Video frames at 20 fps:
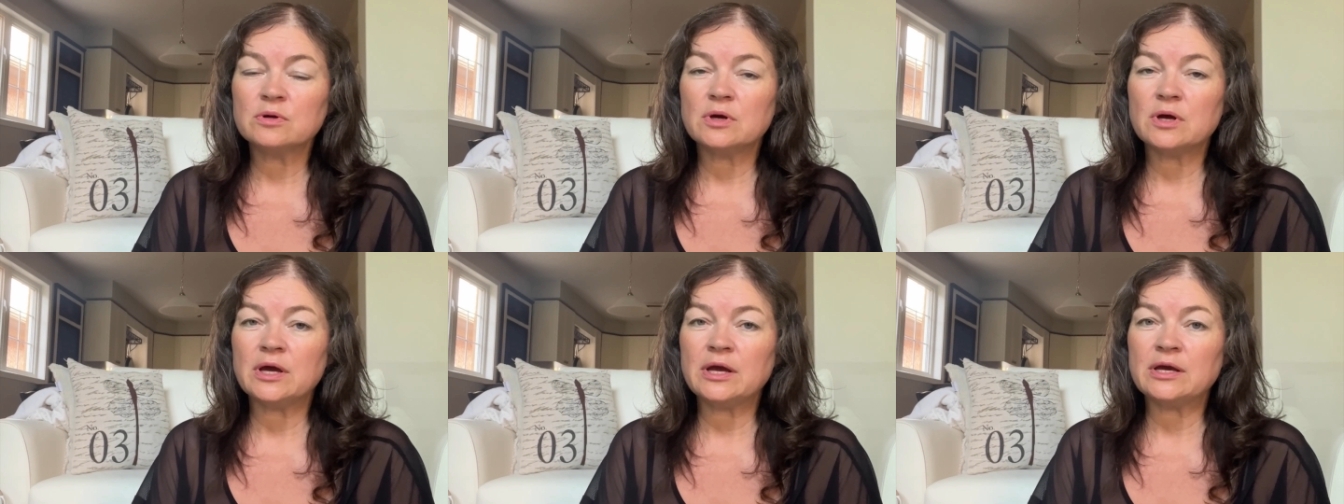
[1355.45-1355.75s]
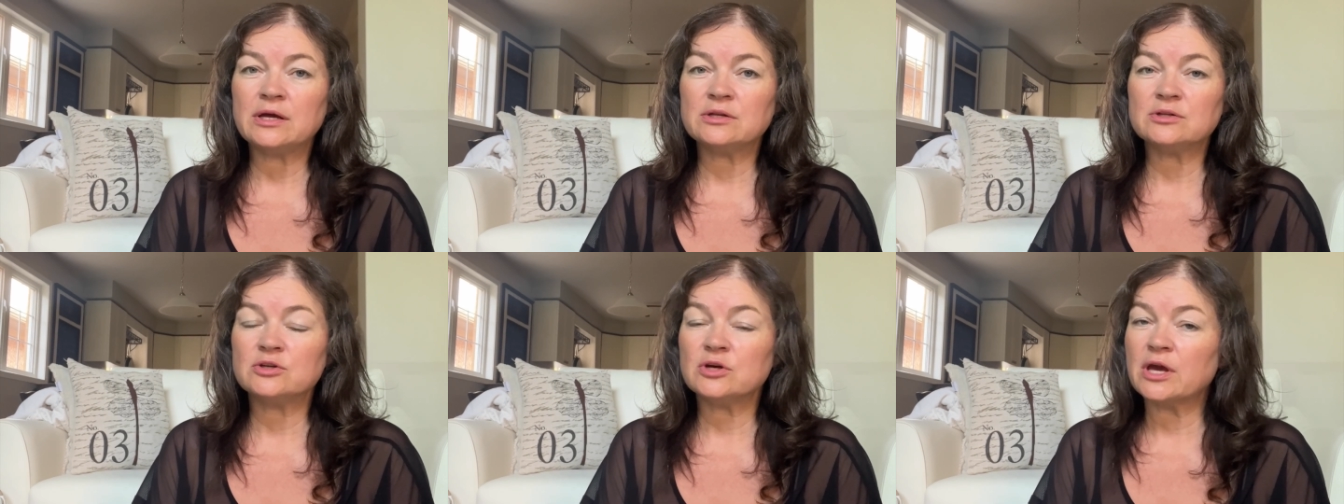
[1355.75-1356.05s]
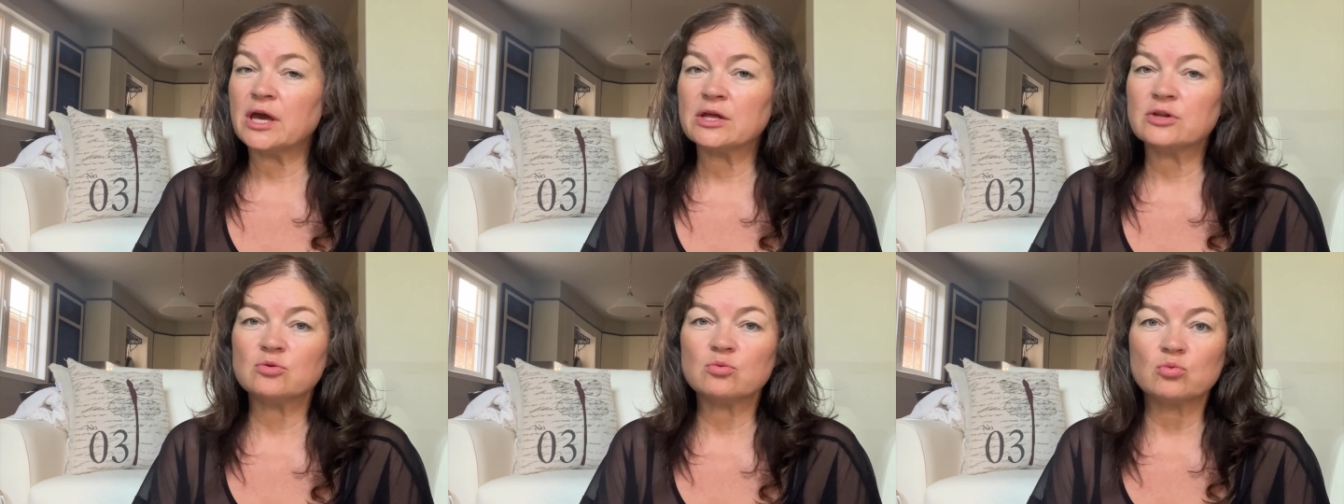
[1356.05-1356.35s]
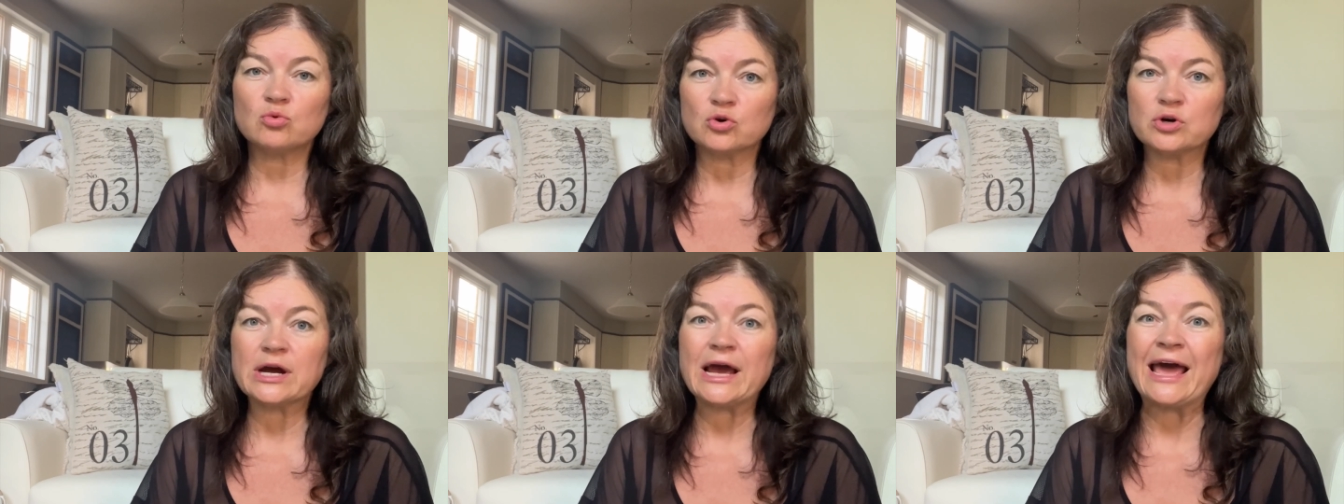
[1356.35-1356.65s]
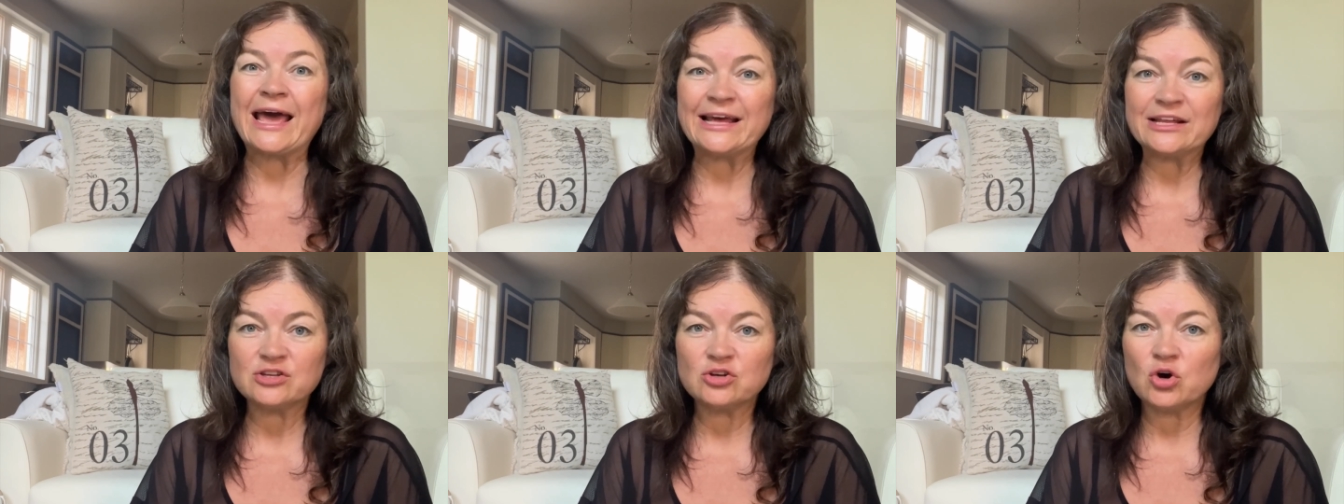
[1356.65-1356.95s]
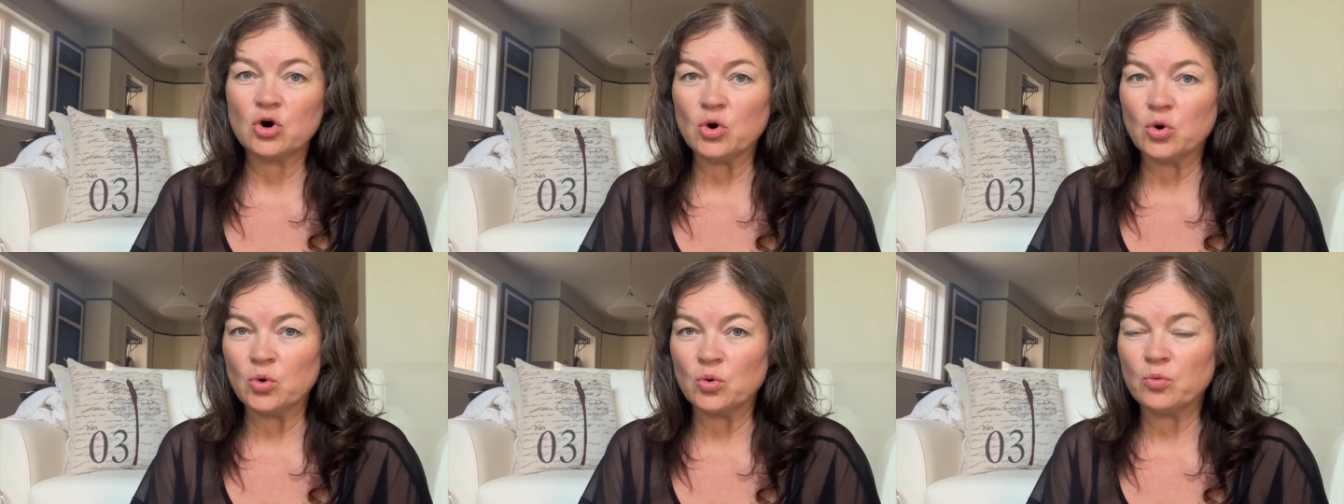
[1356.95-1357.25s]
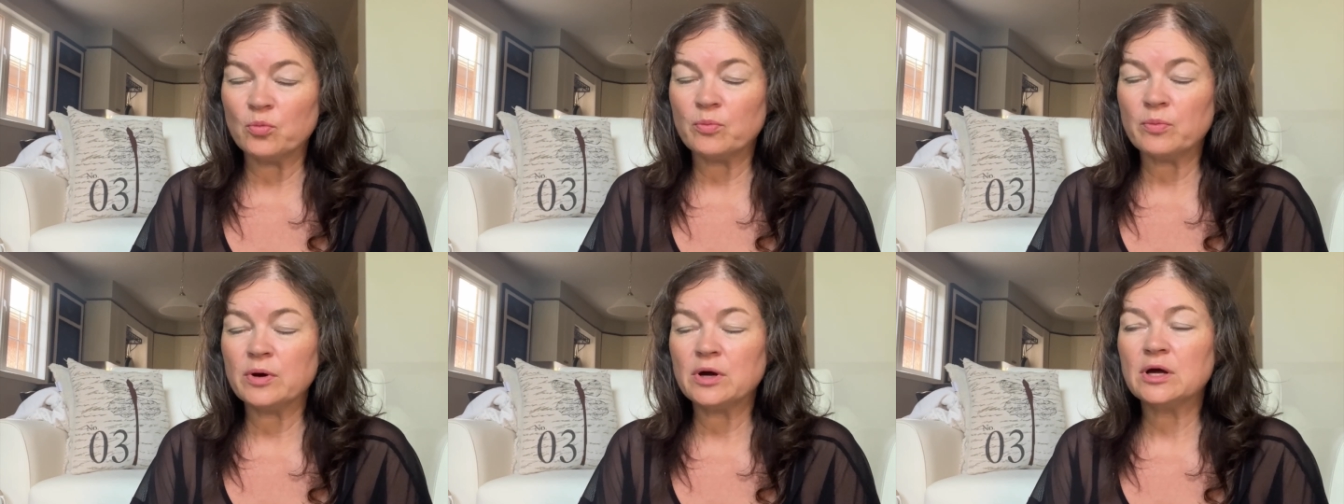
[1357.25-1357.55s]
and you can't work at
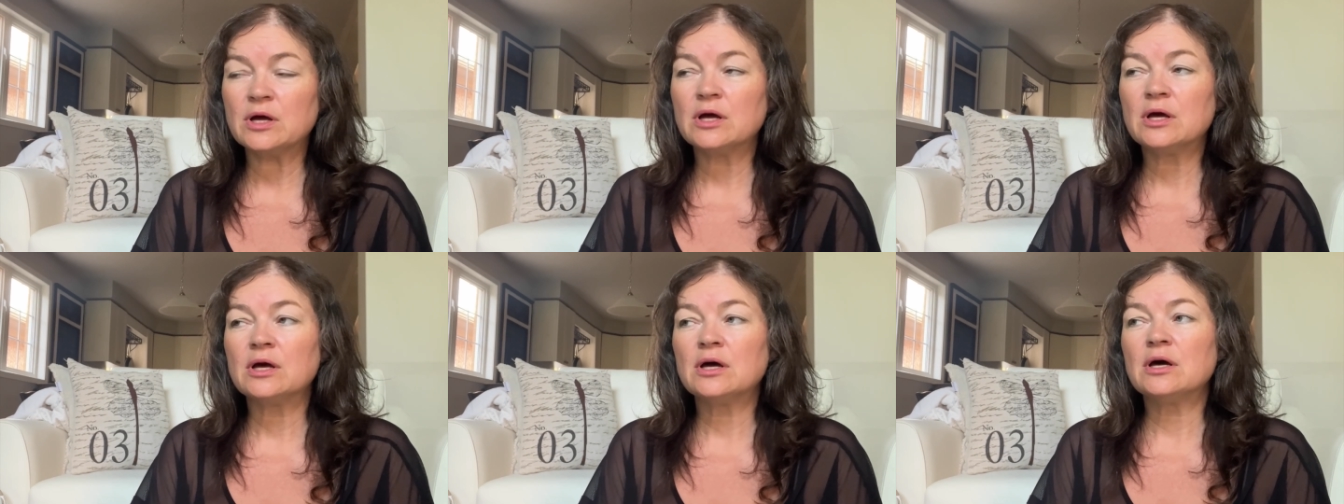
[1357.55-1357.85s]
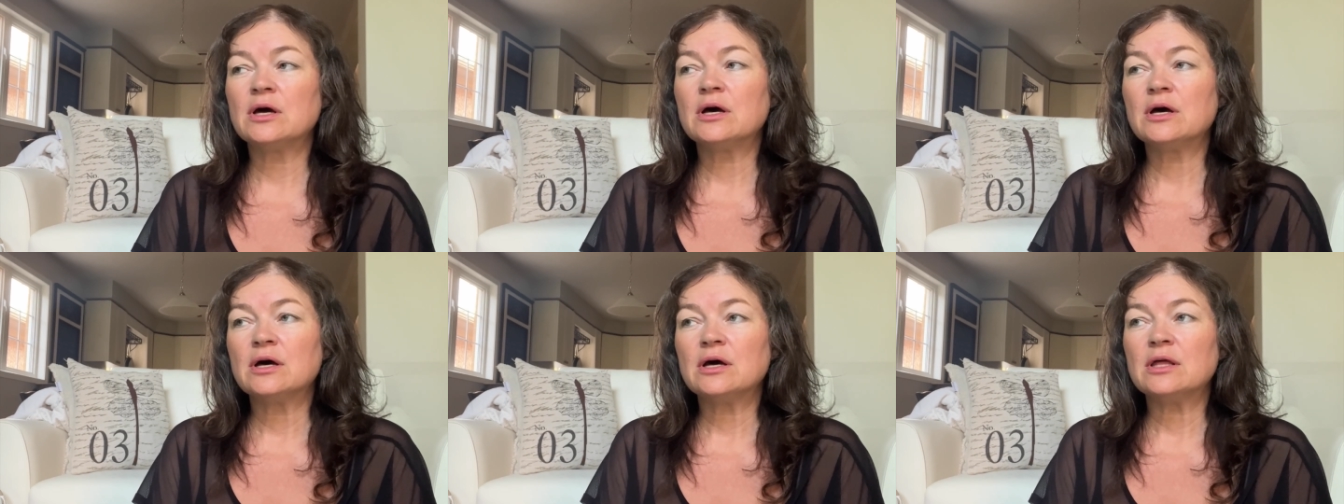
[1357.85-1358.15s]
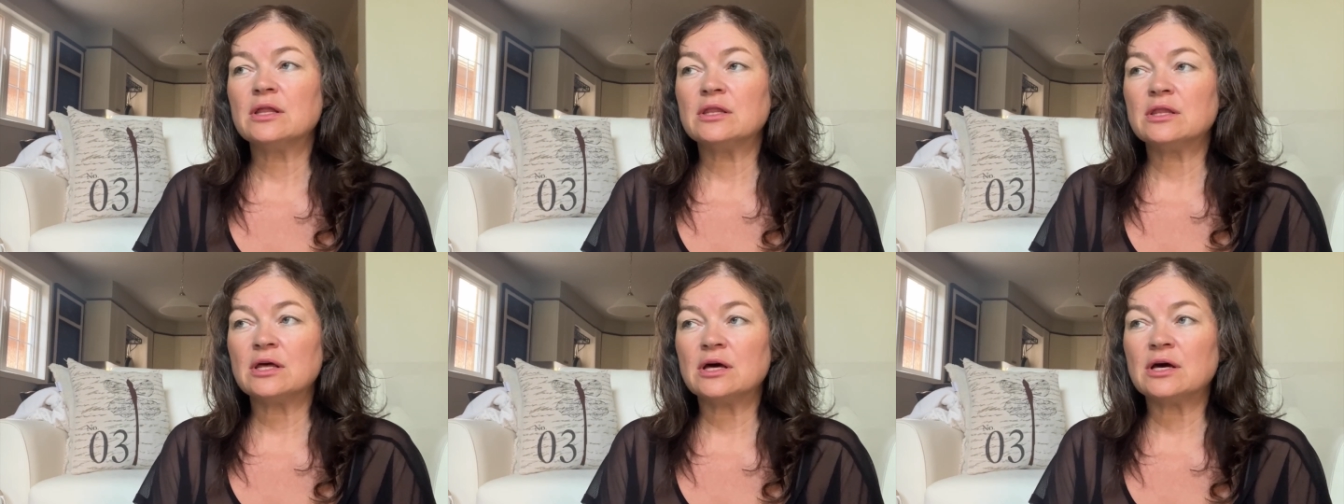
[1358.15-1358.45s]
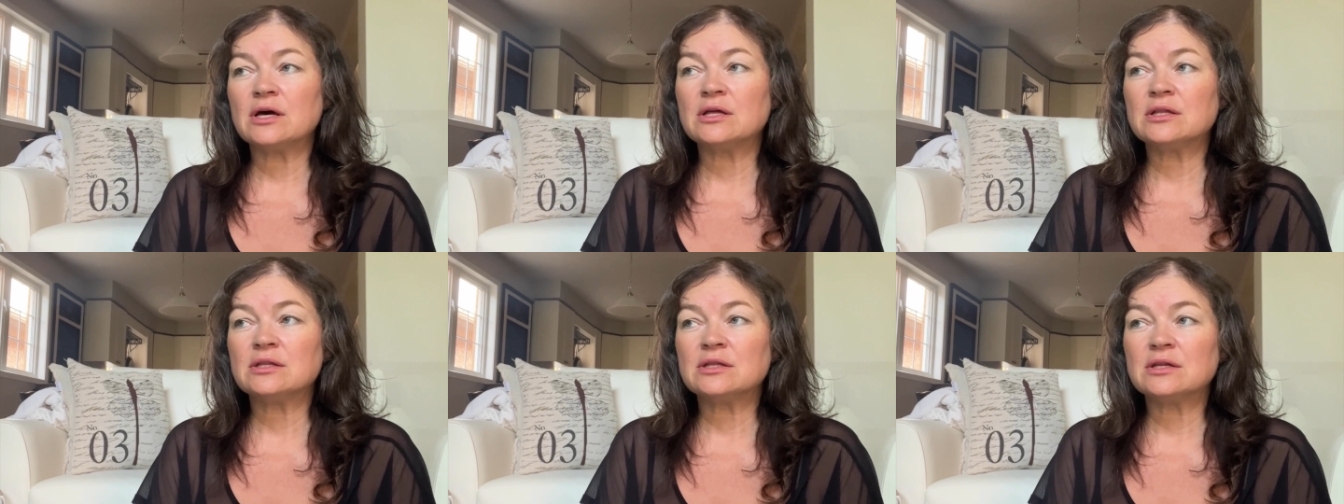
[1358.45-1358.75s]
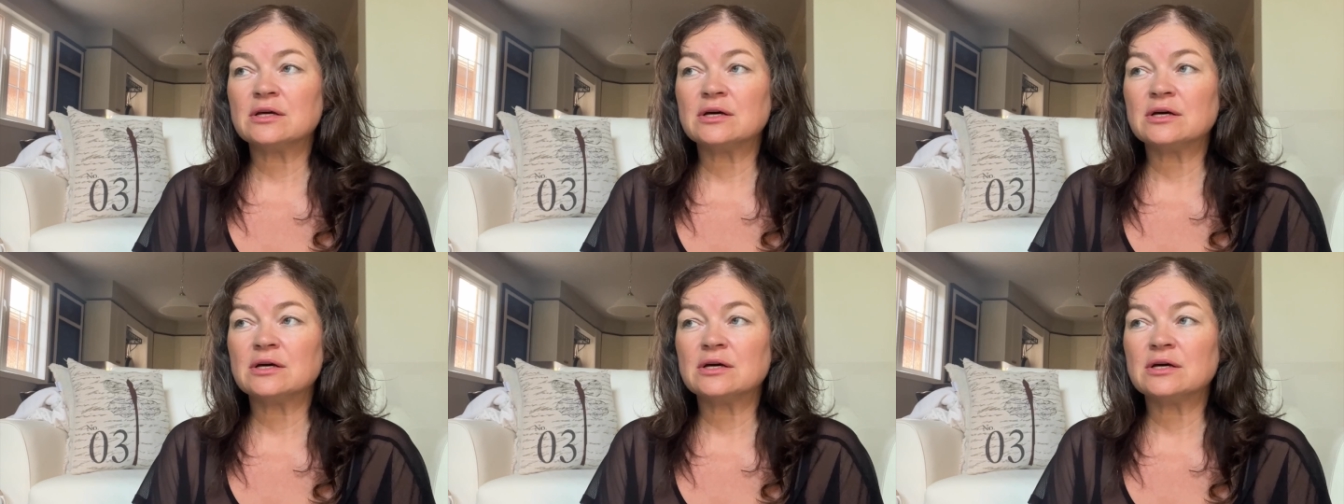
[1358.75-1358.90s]
home, then